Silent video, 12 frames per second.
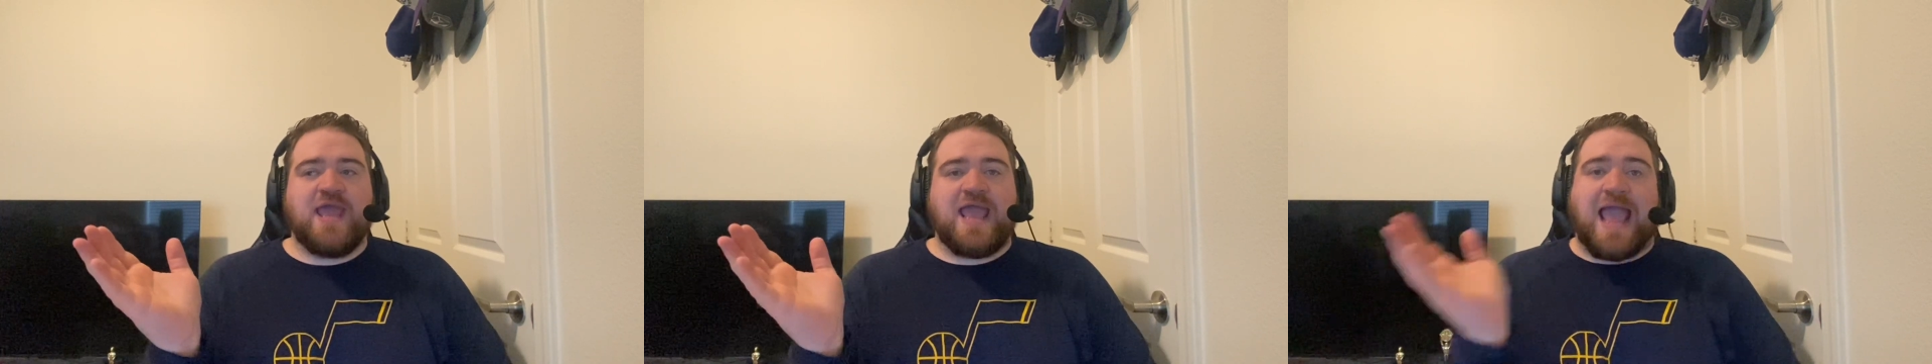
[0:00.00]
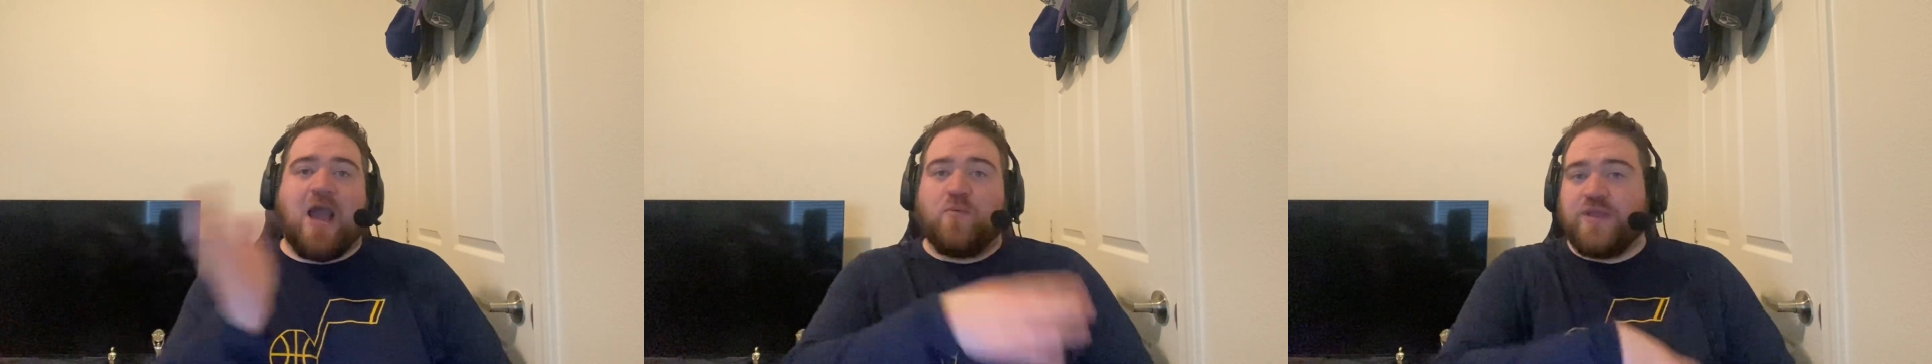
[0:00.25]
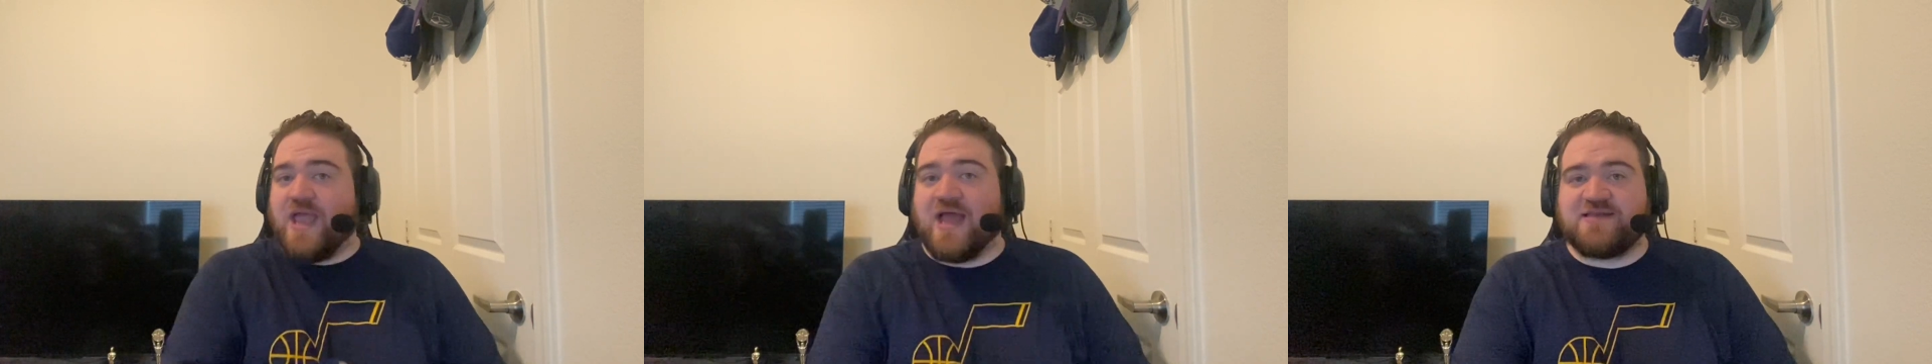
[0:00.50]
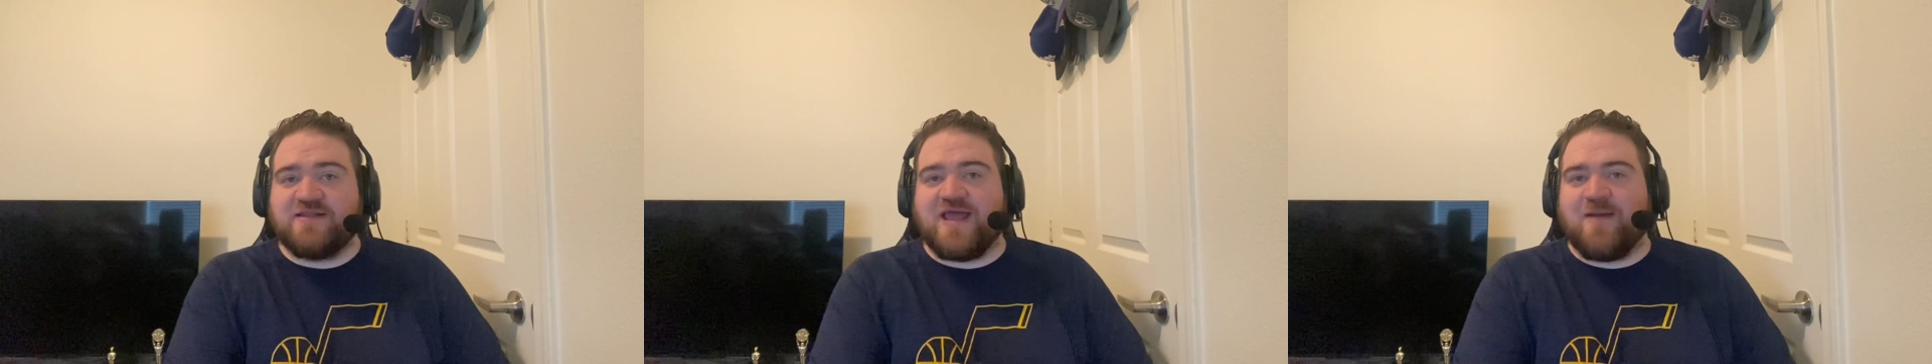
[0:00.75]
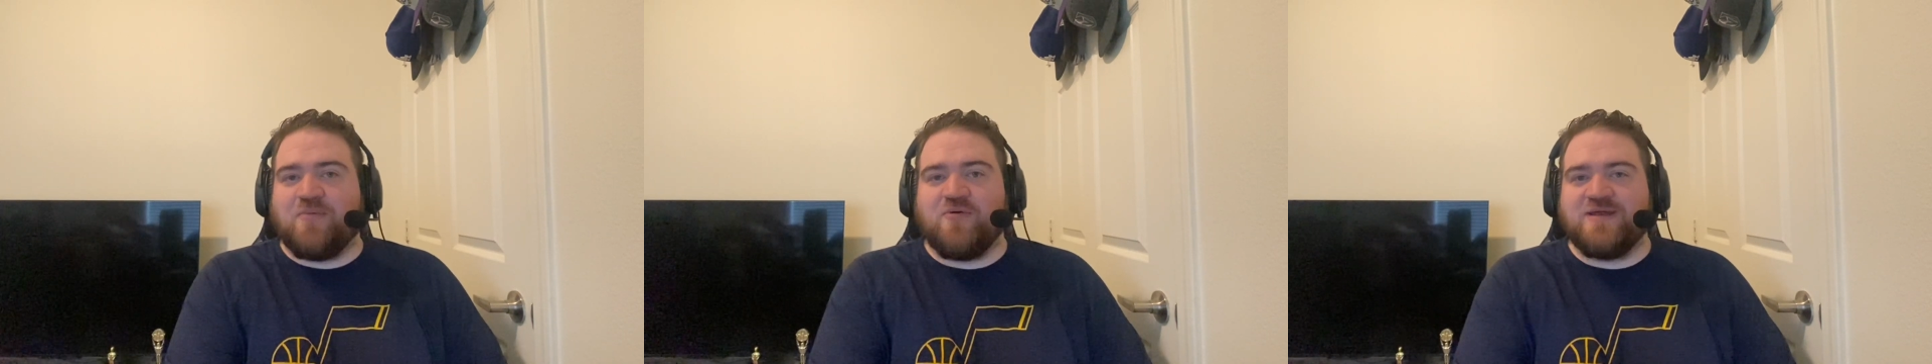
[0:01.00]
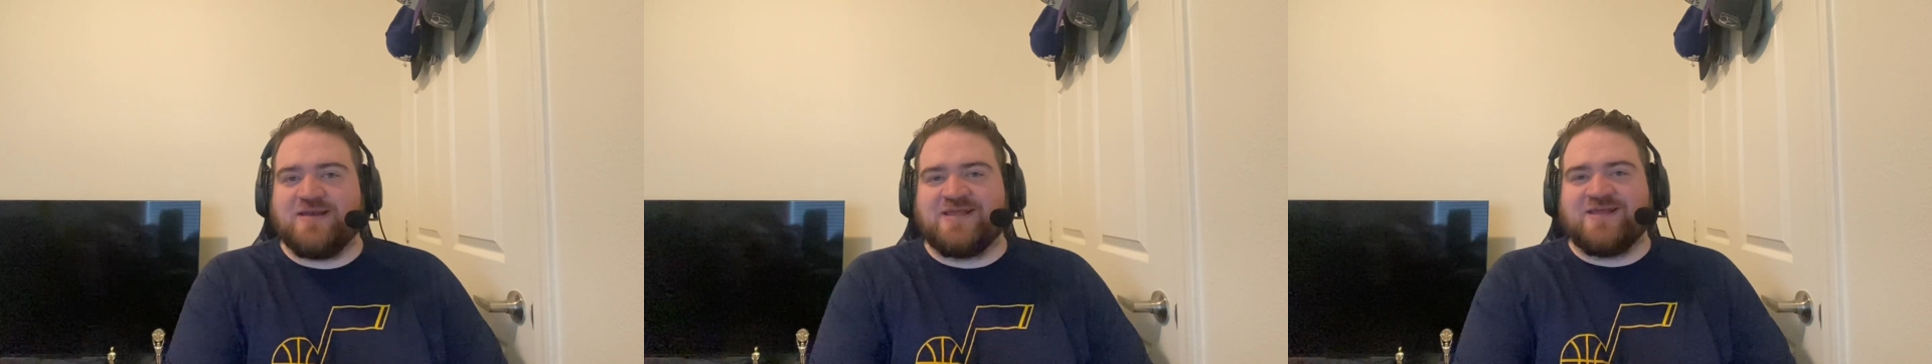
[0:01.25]
how we got to that
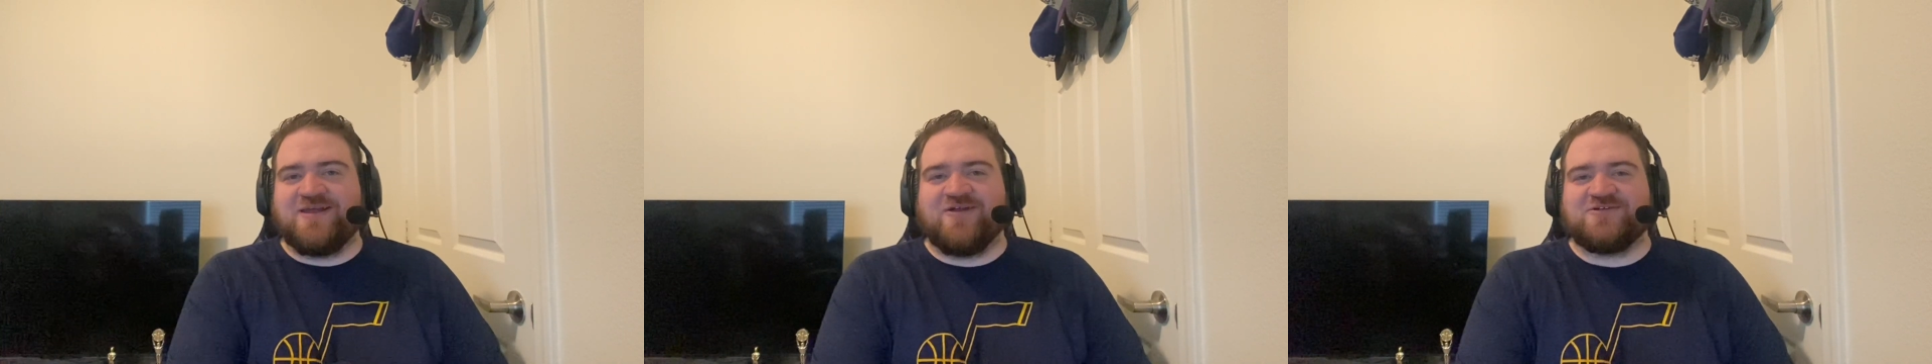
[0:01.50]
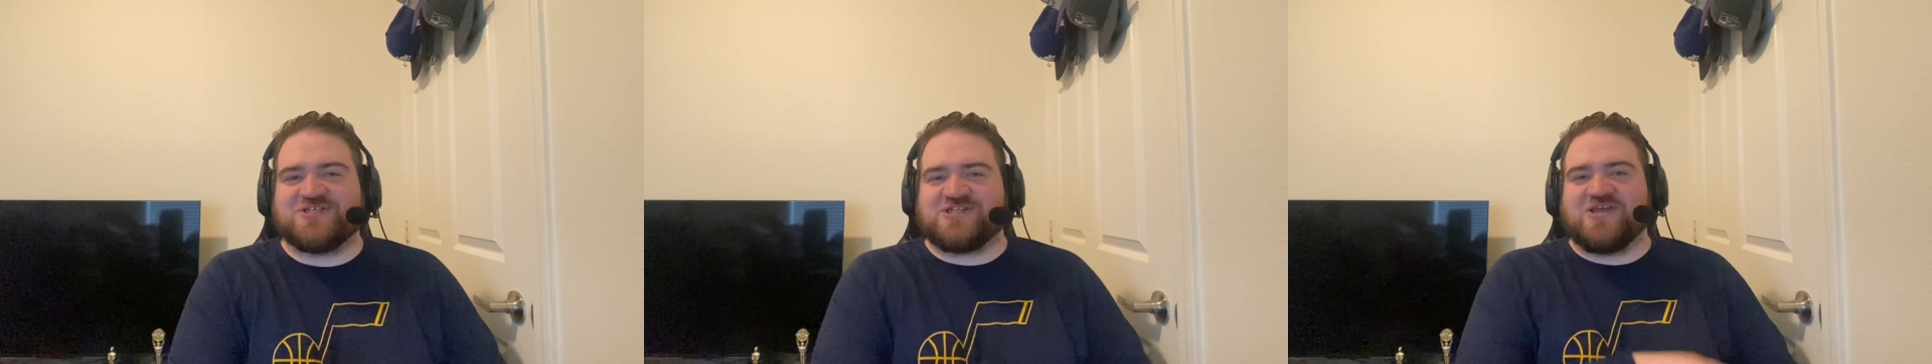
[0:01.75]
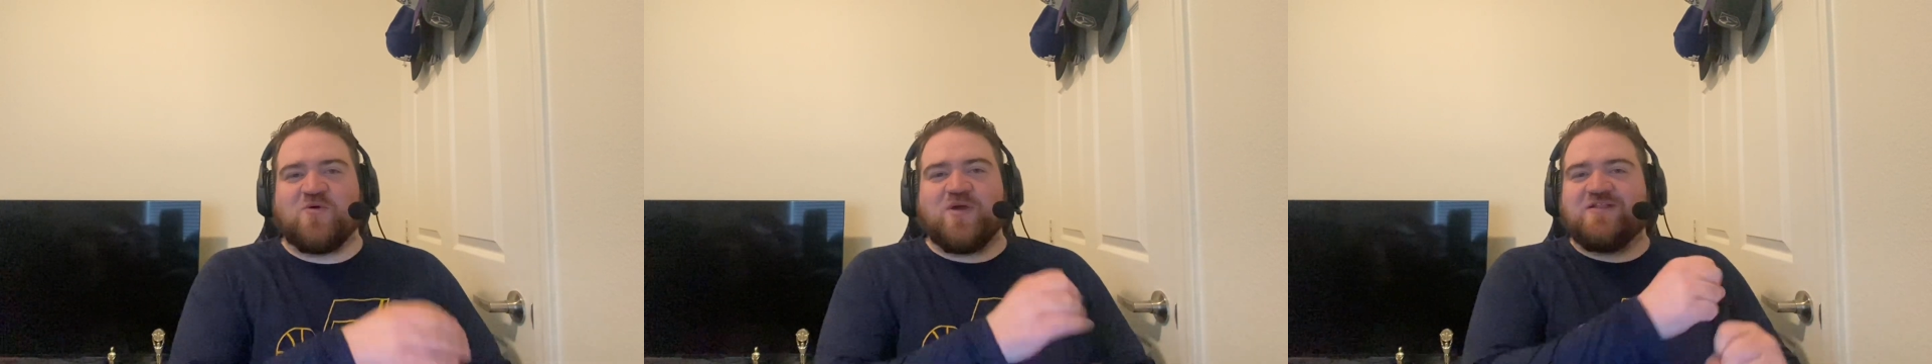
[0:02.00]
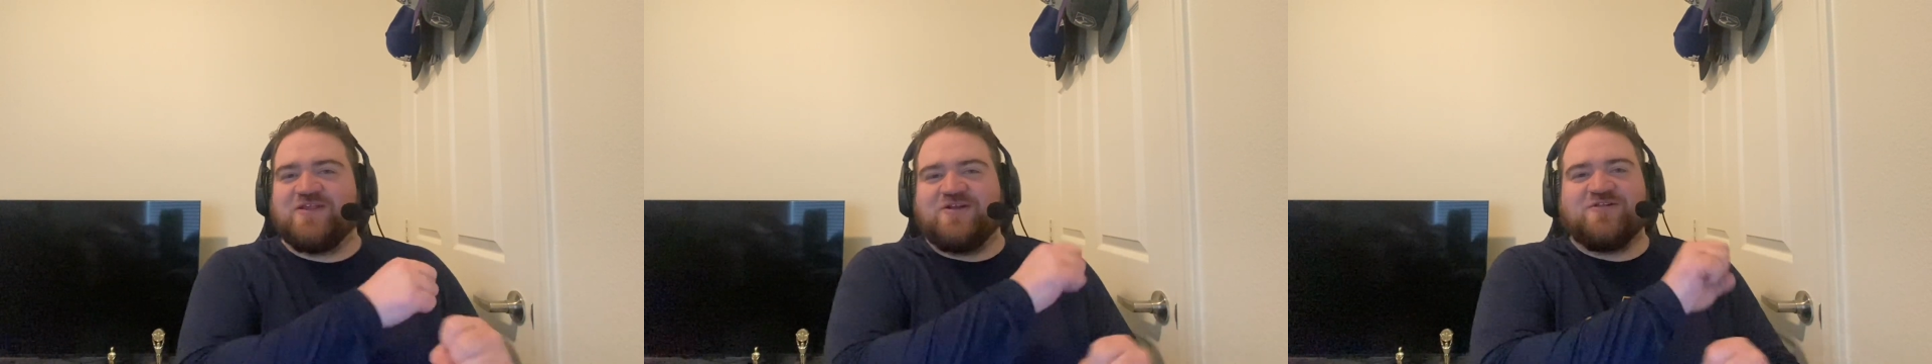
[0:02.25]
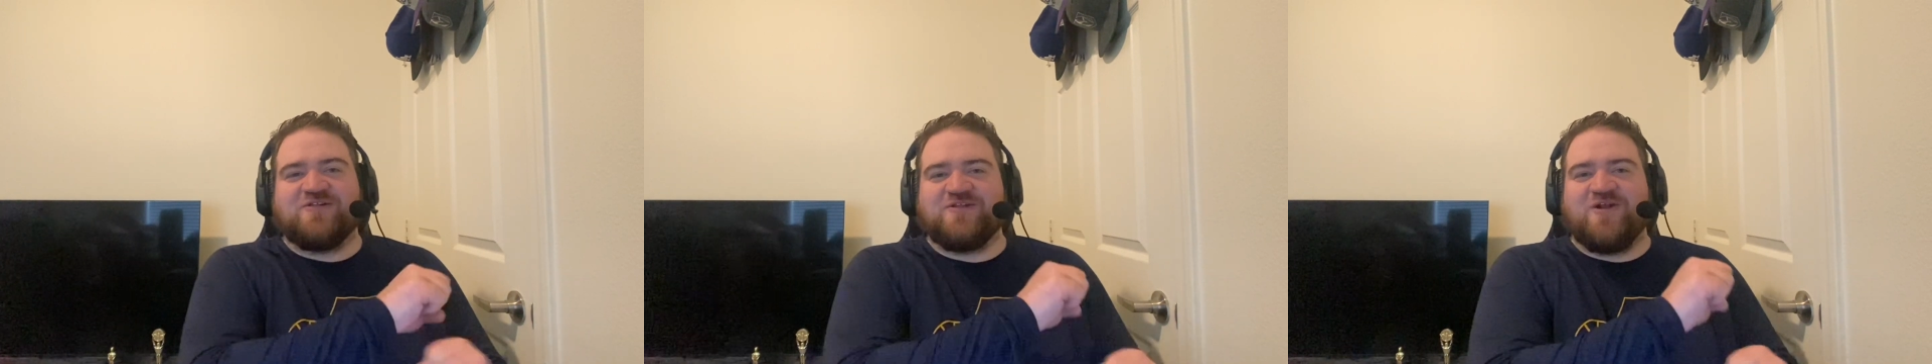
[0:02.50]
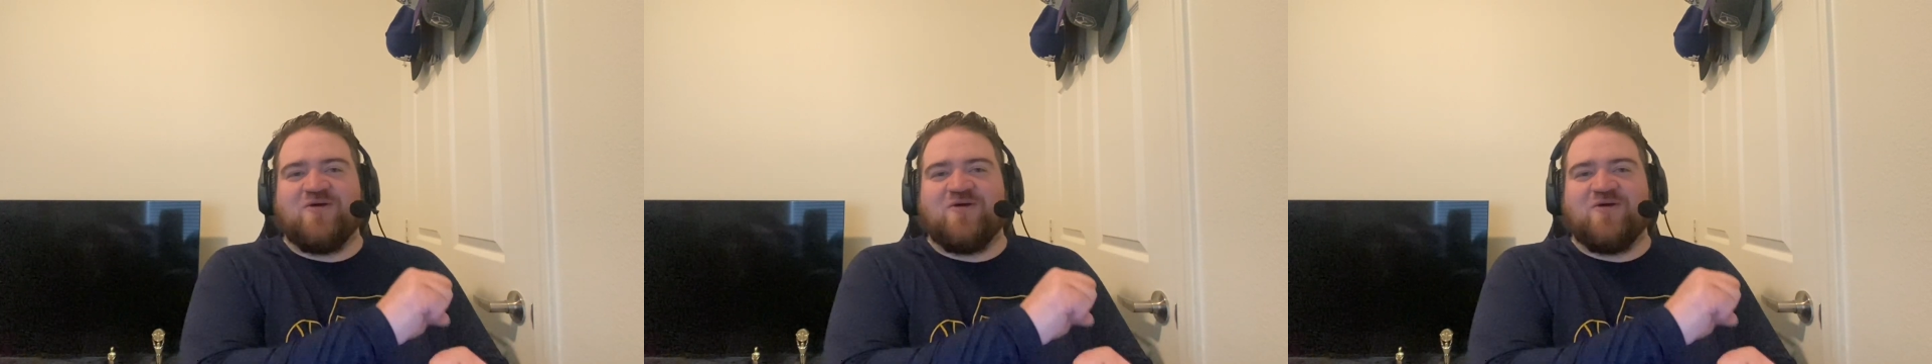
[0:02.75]
point, just the quick little,